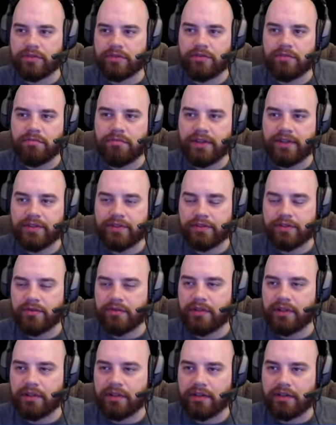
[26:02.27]
minuscule
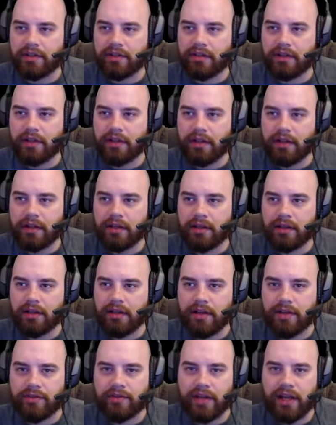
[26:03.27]
little
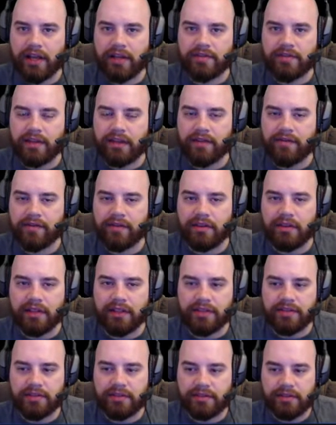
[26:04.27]
contracts out of the
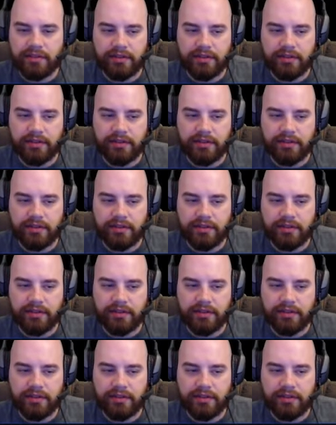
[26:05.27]
list.